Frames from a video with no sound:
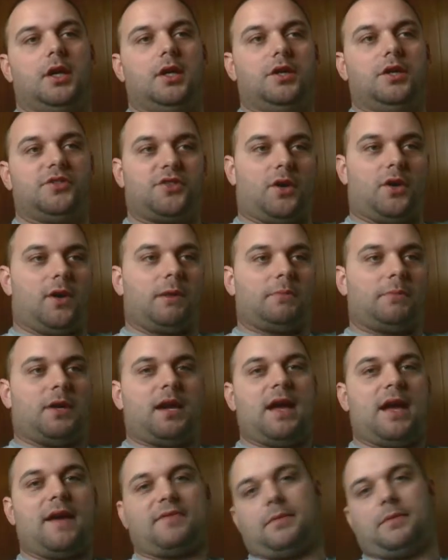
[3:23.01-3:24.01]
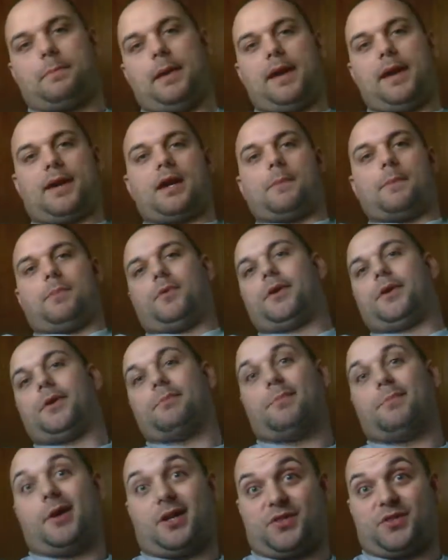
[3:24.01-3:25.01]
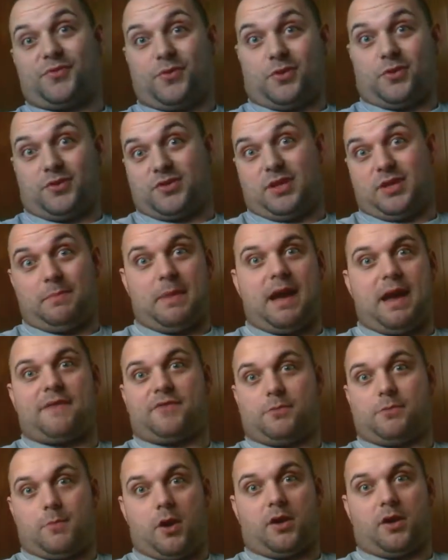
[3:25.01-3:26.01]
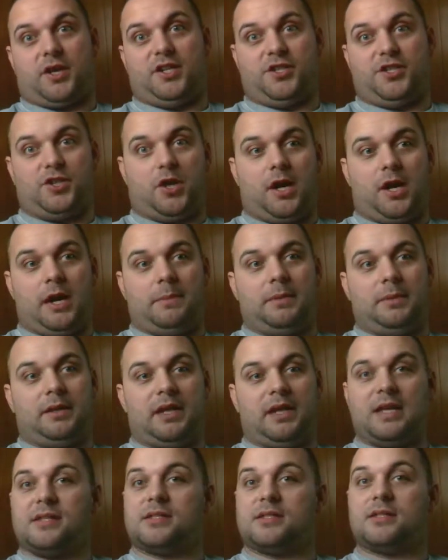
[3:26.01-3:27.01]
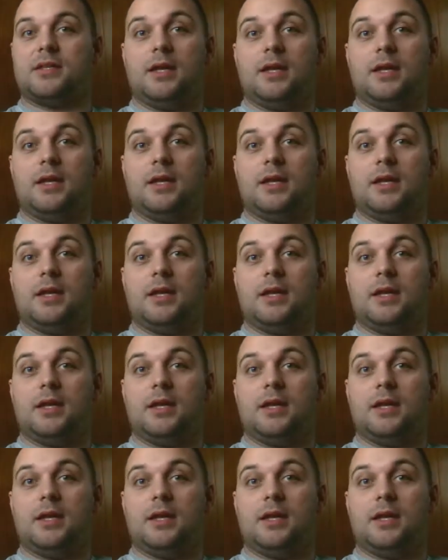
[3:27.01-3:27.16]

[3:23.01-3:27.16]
So I'm going to have to pay a couple $100 for some aftermarket job, unless